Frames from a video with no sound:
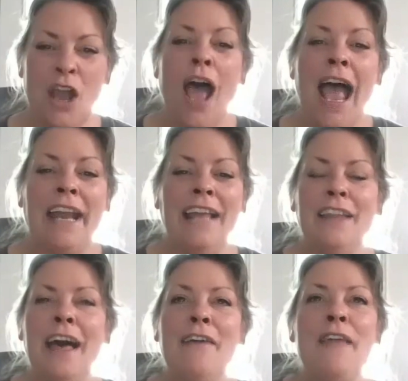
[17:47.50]
And
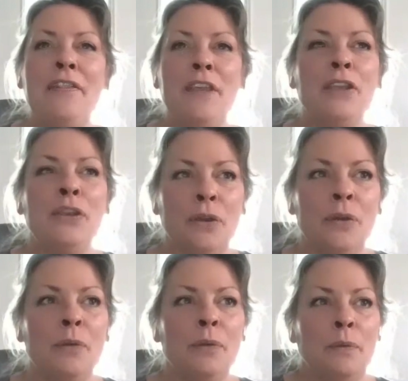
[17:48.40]
I love that, that
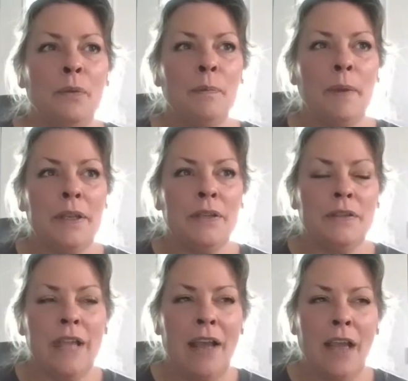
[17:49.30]
you,
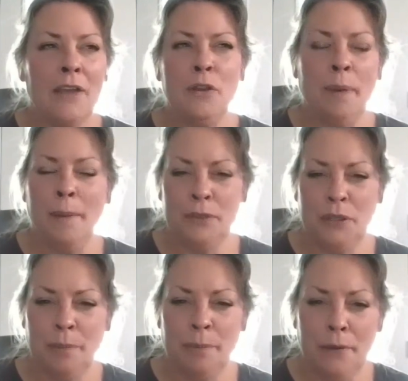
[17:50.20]
how, how you
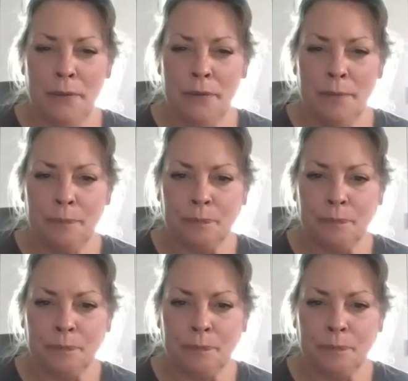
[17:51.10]
publish them both.